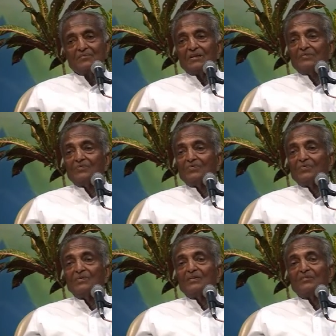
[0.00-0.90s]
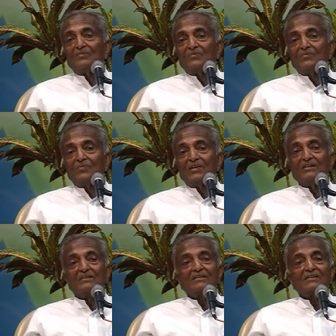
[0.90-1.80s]
by full
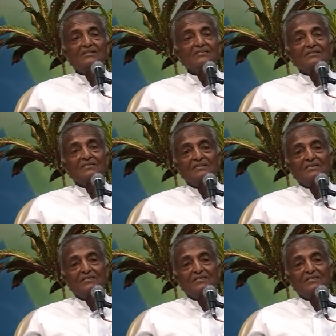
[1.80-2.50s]
faith in us.